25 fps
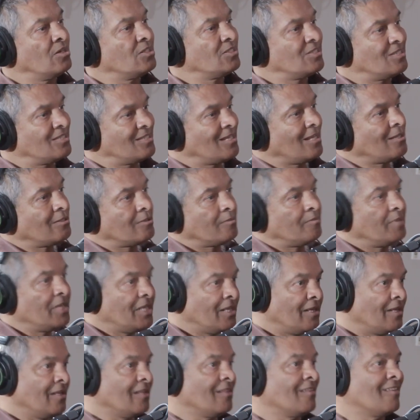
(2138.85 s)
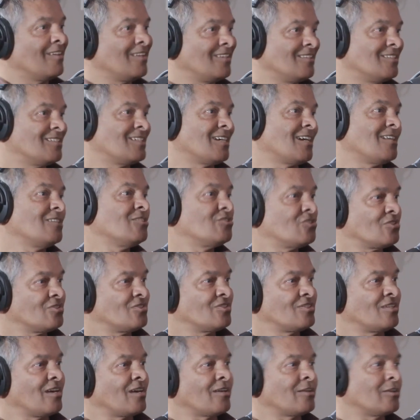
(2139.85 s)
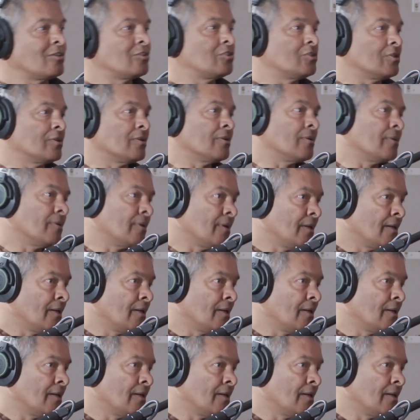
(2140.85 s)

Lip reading: sent me in the intelligence direction,